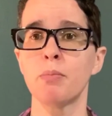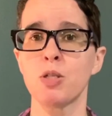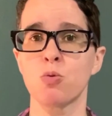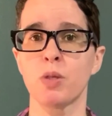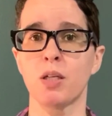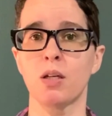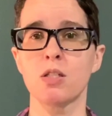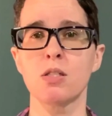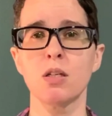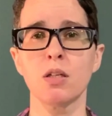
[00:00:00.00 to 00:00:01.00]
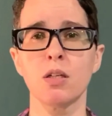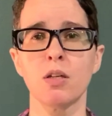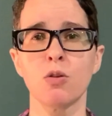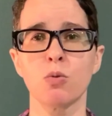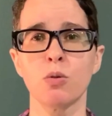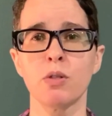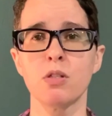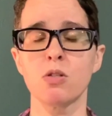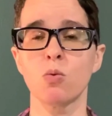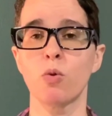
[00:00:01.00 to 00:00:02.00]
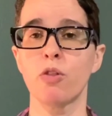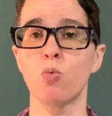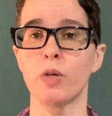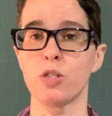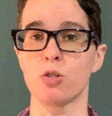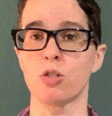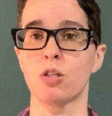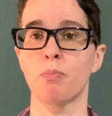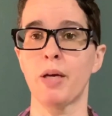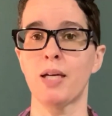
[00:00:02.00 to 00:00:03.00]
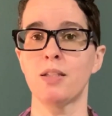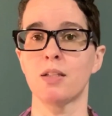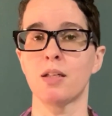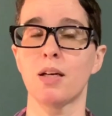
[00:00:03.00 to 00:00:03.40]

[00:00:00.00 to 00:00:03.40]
Mazreen stuck in the ruins with a wizard companion.